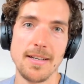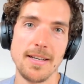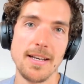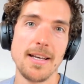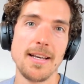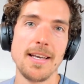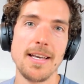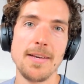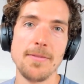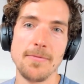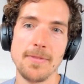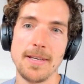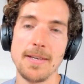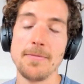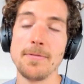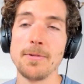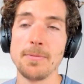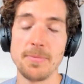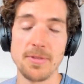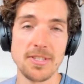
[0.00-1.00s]

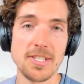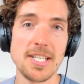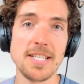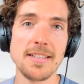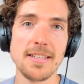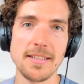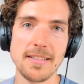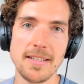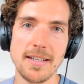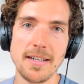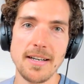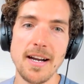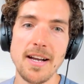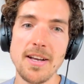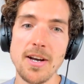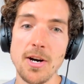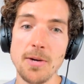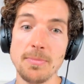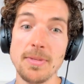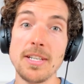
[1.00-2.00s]
If you're presenting there, I
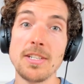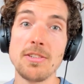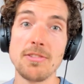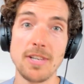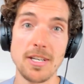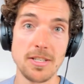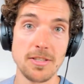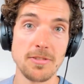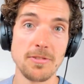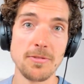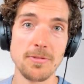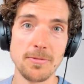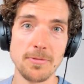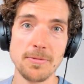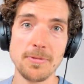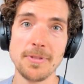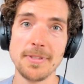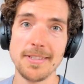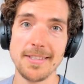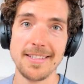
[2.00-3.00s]
hope they trust you,